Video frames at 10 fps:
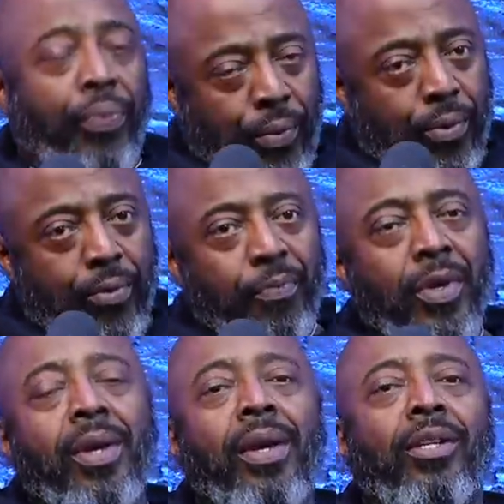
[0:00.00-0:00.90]
through
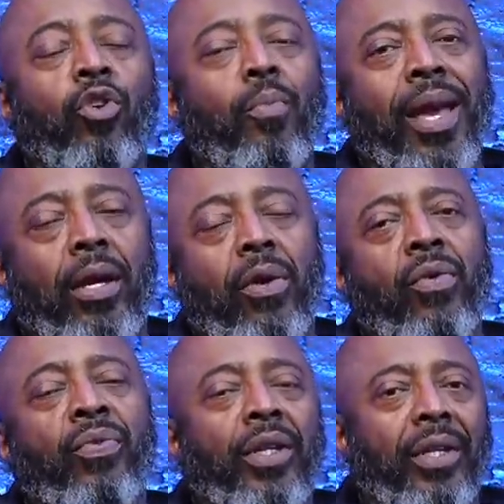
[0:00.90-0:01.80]
to make
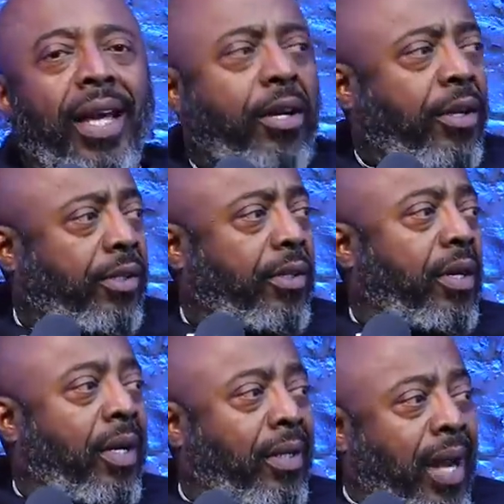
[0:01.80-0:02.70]
the Lakers
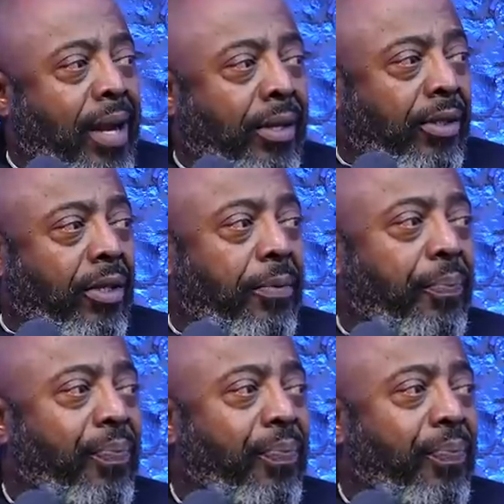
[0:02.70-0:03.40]
a dynasty.